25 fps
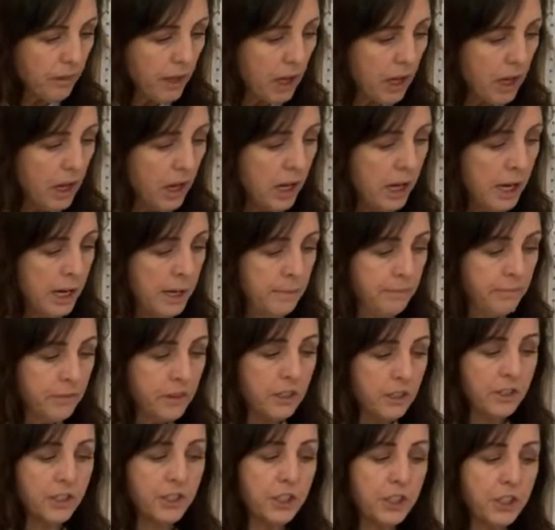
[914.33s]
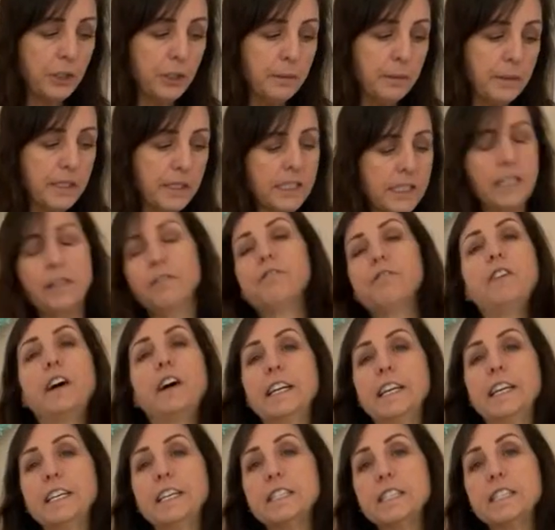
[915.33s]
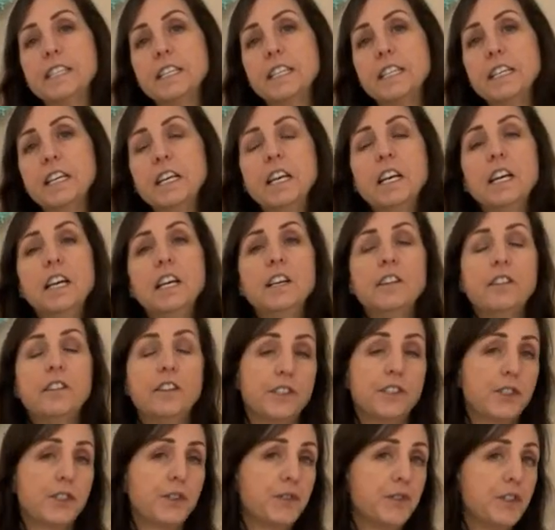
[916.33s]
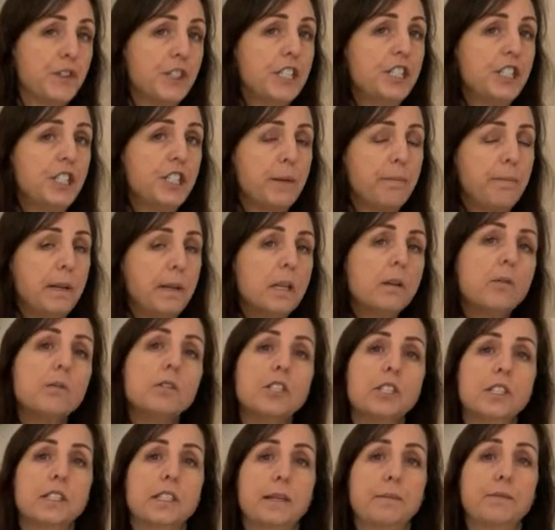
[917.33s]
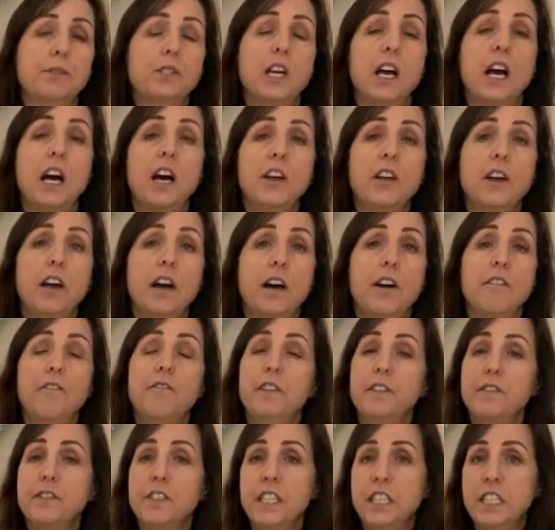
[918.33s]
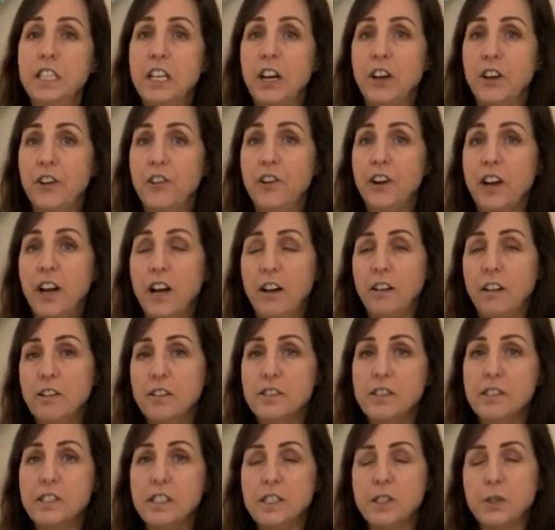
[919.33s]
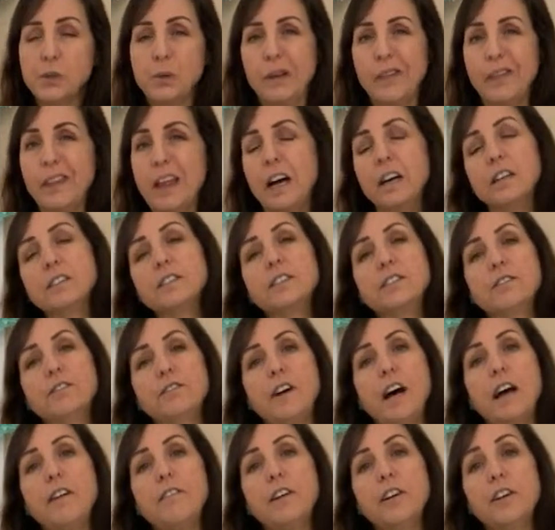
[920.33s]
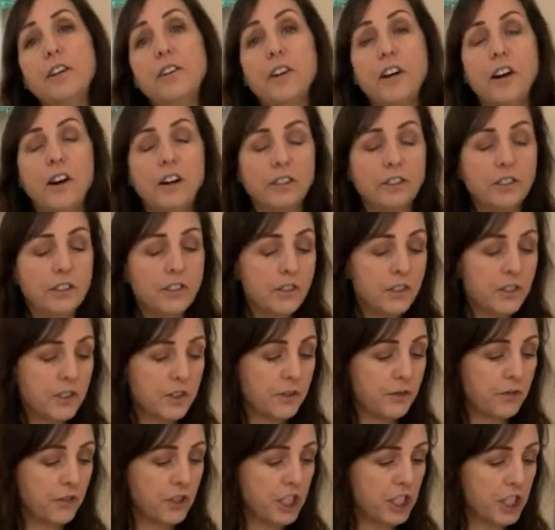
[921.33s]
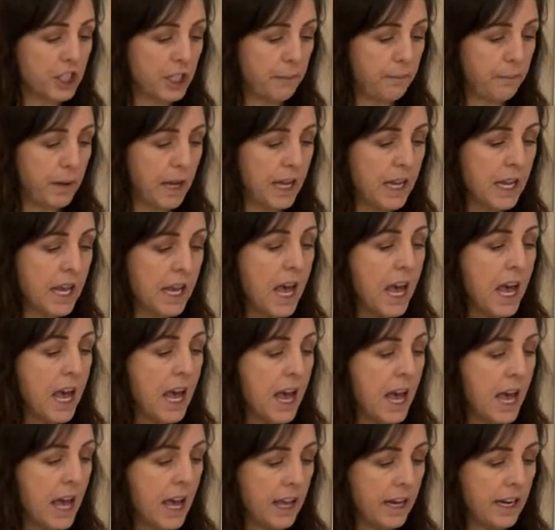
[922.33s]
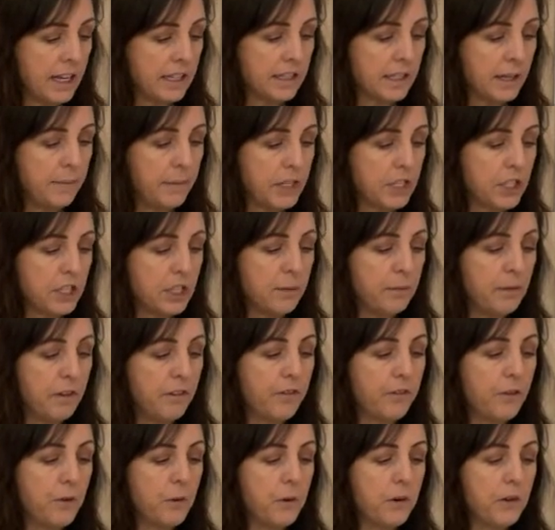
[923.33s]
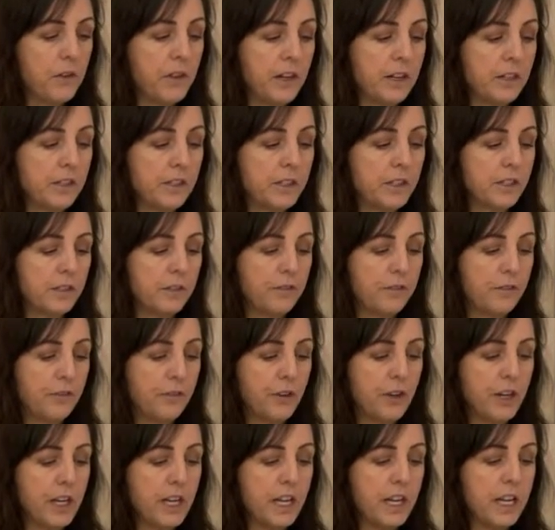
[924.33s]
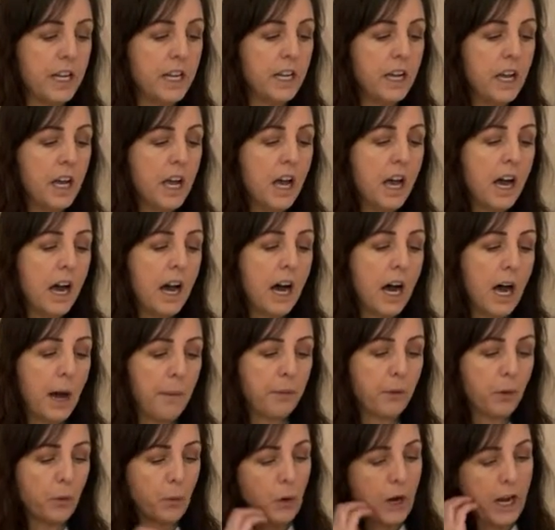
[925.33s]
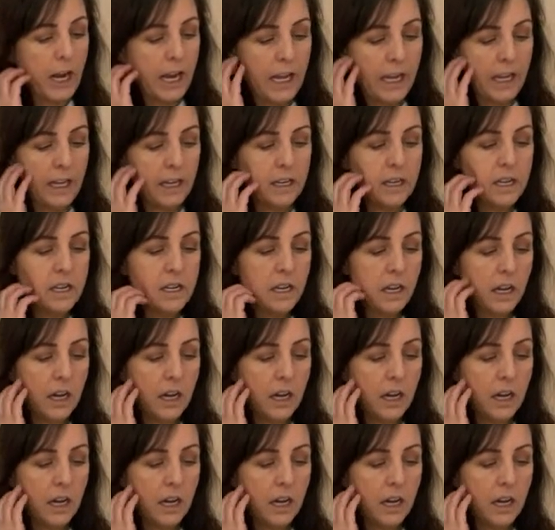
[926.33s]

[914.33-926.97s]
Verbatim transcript: There's 0% financing. There's free shipping, which is up to $1,500. That's $1,500 free shipping. And as I mentioned before, there's the free upgrade